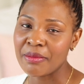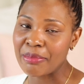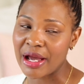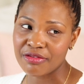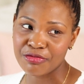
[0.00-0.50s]

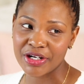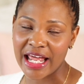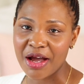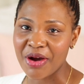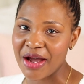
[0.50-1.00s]
but for
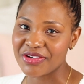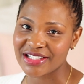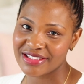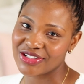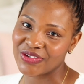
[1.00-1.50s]
now I'll
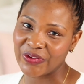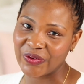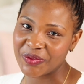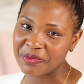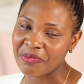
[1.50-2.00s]
just show
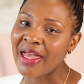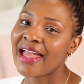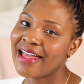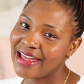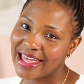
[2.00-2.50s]
you
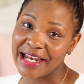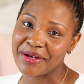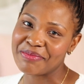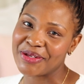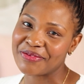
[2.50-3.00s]
a
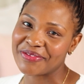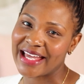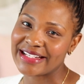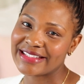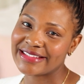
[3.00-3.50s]
little bit of that.